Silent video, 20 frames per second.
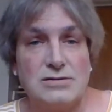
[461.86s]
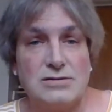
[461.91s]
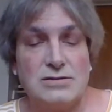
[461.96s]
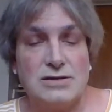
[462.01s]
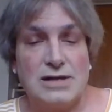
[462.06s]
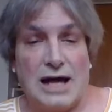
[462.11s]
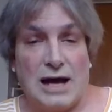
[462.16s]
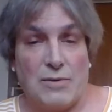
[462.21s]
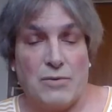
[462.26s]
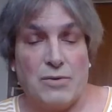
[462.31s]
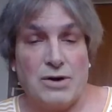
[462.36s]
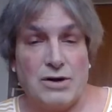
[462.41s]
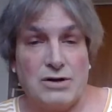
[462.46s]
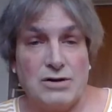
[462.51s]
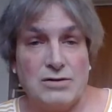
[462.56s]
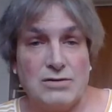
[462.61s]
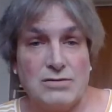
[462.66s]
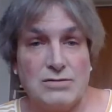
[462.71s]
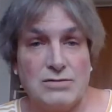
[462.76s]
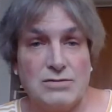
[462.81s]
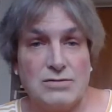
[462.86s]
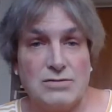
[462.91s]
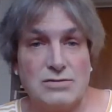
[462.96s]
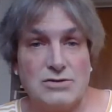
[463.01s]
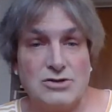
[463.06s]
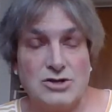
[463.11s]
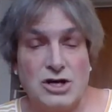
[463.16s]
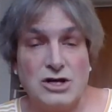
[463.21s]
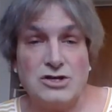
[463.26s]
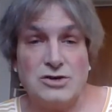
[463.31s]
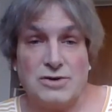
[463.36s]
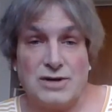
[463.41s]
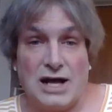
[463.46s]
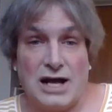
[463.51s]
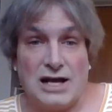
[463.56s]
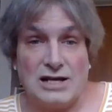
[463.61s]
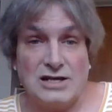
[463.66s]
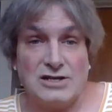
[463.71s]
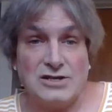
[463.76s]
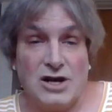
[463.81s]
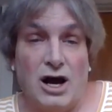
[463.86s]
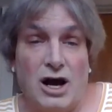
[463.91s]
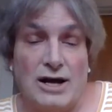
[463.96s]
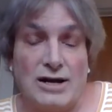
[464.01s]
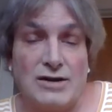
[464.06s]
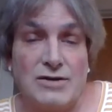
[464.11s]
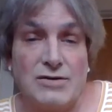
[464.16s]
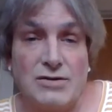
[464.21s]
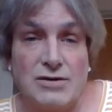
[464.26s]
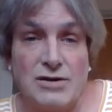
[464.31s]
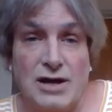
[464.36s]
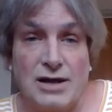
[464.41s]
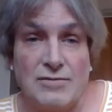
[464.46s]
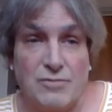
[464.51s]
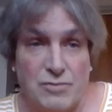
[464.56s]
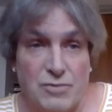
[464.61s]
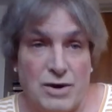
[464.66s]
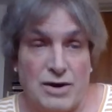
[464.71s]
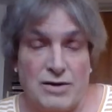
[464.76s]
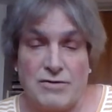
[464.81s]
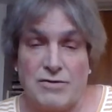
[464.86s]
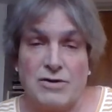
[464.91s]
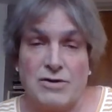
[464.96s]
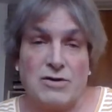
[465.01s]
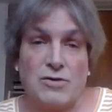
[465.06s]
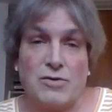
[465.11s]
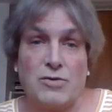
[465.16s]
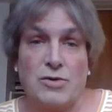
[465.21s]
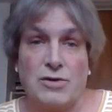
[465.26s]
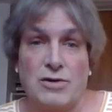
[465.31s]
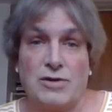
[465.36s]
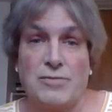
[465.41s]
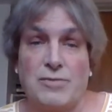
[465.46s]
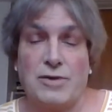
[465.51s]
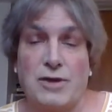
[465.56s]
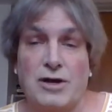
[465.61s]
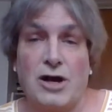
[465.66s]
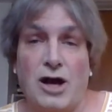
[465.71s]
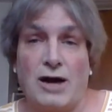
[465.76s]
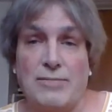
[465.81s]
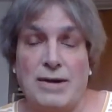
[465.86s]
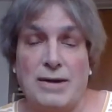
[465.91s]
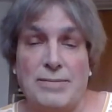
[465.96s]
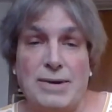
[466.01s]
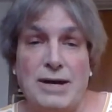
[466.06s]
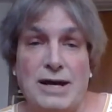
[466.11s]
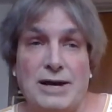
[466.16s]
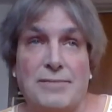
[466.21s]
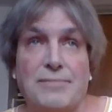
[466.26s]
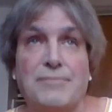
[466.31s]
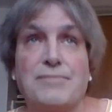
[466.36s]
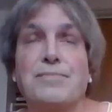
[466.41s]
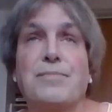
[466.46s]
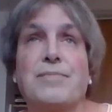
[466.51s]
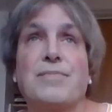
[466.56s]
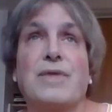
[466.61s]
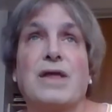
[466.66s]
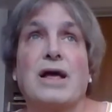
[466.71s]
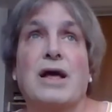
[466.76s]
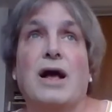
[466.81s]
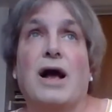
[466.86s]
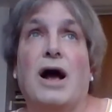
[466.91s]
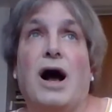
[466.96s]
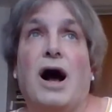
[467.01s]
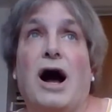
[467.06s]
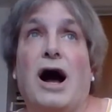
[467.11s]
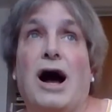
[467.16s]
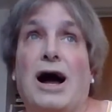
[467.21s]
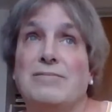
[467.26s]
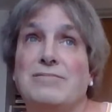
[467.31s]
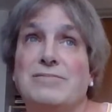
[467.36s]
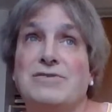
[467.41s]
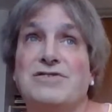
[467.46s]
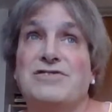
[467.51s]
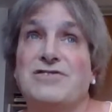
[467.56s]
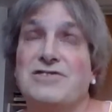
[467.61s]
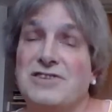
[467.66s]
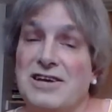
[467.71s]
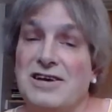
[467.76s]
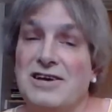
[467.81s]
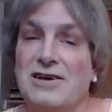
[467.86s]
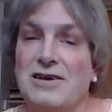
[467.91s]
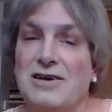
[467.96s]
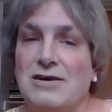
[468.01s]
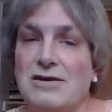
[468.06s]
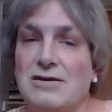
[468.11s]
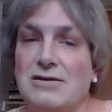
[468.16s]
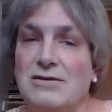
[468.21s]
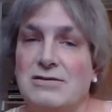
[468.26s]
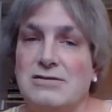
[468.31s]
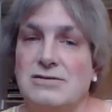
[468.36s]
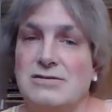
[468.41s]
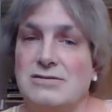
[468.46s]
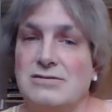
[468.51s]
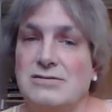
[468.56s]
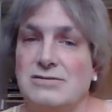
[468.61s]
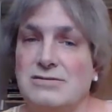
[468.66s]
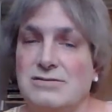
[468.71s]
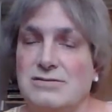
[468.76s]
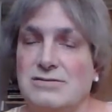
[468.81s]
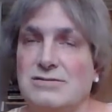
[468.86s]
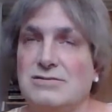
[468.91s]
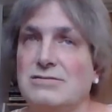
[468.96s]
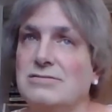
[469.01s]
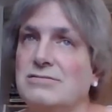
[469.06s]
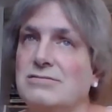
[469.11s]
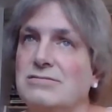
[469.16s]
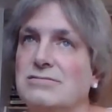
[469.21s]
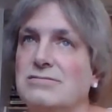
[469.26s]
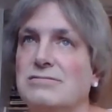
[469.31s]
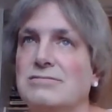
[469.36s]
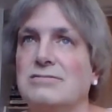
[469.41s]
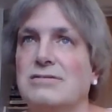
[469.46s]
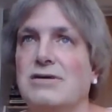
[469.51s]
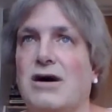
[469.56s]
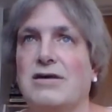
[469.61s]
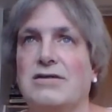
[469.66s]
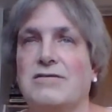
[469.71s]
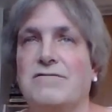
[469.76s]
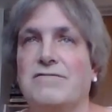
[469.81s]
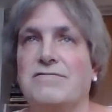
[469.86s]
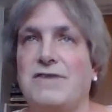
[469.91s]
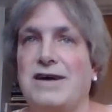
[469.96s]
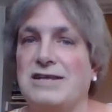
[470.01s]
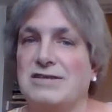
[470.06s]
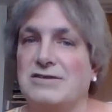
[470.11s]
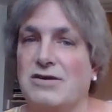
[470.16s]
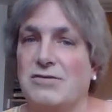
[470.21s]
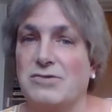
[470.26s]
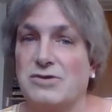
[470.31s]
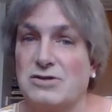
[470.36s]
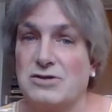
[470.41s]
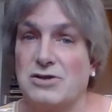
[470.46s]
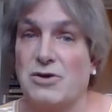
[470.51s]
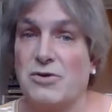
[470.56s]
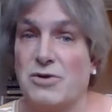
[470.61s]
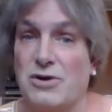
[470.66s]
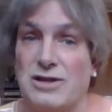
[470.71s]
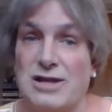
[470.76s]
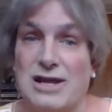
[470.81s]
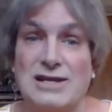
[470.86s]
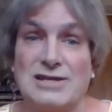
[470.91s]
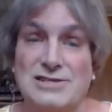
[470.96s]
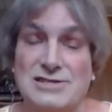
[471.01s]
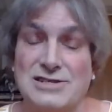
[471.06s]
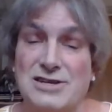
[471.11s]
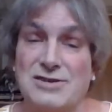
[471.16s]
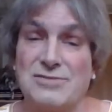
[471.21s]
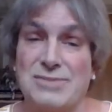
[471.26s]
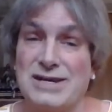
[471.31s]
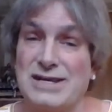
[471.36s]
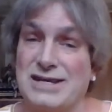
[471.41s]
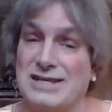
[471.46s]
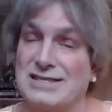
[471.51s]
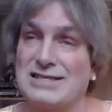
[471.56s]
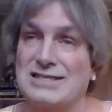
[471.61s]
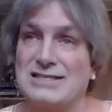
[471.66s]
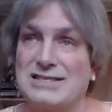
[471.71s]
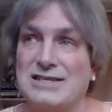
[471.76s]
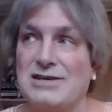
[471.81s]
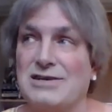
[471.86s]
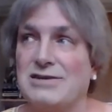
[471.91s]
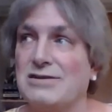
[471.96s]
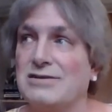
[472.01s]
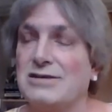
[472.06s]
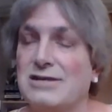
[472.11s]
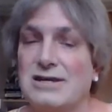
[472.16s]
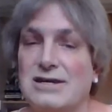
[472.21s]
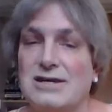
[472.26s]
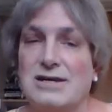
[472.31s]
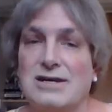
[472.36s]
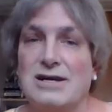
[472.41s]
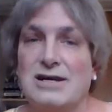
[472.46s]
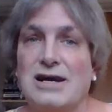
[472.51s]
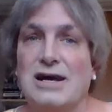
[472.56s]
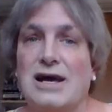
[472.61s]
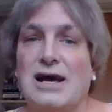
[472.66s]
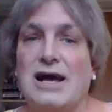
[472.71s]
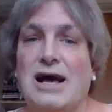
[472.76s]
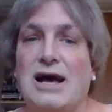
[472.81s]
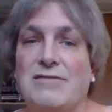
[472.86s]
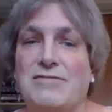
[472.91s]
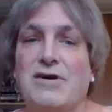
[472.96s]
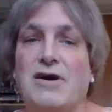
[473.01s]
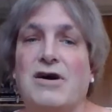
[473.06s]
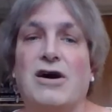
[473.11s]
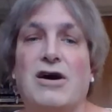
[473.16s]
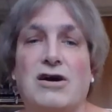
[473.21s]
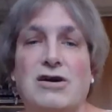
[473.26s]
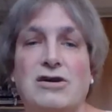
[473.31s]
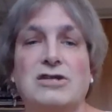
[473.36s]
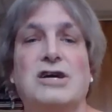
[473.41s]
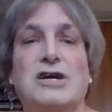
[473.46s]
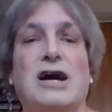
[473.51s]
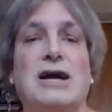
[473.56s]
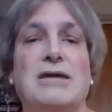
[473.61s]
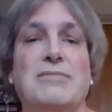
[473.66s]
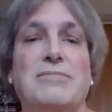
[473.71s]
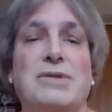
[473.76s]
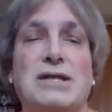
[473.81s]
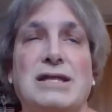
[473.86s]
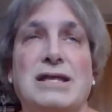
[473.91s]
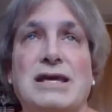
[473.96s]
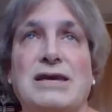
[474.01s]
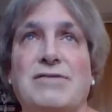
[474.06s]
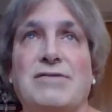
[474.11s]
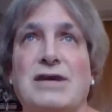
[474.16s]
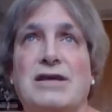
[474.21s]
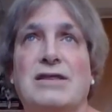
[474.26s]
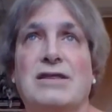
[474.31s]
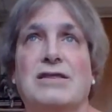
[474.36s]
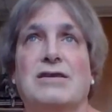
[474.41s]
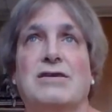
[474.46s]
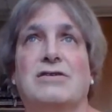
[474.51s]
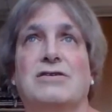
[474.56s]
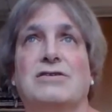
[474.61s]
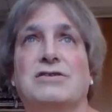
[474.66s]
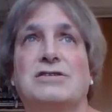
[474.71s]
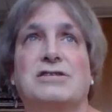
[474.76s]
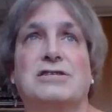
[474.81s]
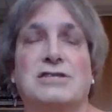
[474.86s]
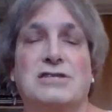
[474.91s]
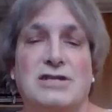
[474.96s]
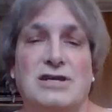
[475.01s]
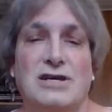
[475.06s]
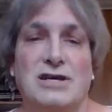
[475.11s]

that will judge you, and that is God, and whether God may be. I'm still on the fence, almost lower than it still, because I still have a hard time believing there's